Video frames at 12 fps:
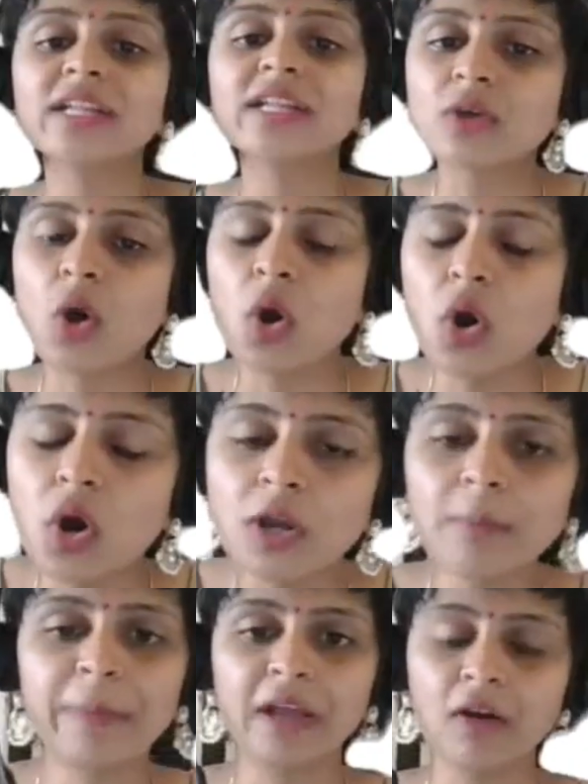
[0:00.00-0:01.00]
It's
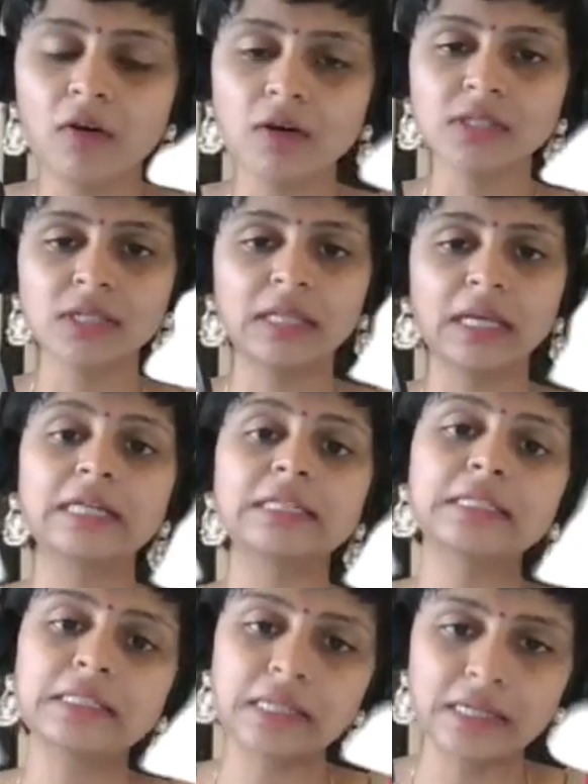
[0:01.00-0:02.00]
all because a
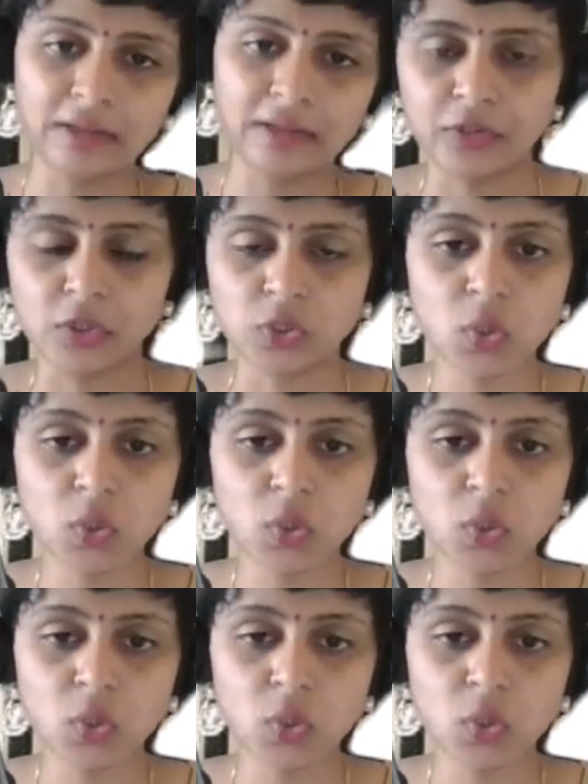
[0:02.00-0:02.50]
consistent effort.